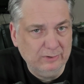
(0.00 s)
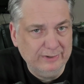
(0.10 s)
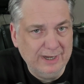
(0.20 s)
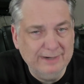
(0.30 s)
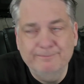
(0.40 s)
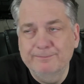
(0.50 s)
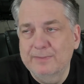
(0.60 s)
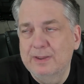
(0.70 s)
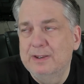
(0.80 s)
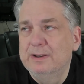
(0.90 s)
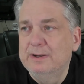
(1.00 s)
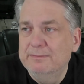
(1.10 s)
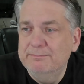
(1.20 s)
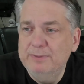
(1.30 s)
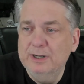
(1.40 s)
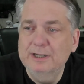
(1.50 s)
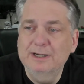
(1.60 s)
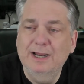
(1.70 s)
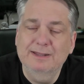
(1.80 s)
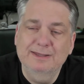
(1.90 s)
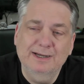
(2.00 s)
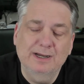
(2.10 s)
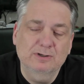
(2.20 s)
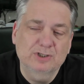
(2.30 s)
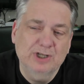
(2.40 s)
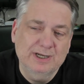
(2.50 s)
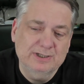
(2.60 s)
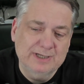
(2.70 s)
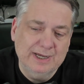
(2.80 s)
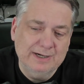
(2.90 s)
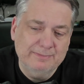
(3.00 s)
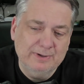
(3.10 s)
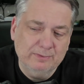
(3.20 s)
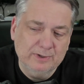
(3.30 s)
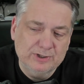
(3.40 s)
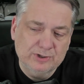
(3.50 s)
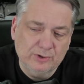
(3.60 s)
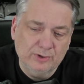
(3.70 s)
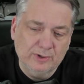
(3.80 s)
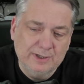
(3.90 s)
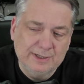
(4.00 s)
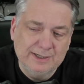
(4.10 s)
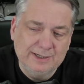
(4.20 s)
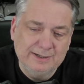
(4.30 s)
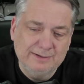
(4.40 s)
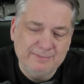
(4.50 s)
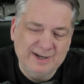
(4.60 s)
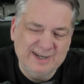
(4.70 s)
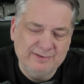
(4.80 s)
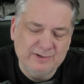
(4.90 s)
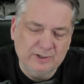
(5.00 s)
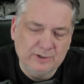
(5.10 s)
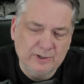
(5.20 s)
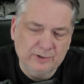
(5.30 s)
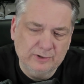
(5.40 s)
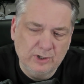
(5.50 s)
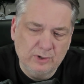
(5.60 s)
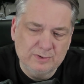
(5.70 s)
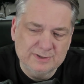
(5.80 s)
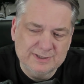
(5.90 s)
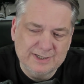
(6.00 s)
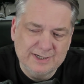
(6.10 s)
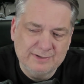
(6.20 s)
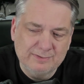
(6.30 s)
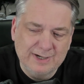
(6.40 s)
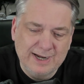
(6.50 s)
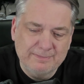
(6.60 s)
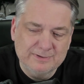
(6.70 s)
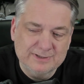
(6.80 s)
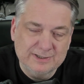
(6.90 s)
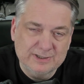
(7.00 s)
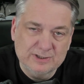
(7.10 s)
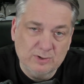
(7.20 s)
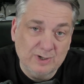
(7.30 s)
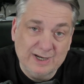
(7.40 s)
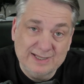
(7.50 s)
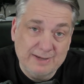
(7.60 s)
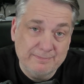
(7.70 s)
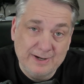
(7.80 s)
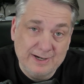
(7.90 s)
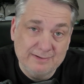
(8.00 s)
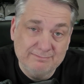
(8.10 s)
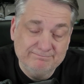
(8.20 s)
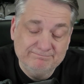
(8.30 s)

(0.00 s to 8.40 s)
or not, but I think I'll change that. I'm not really sure. Uh, I might give it another go and see what happens. I just don't like that pain.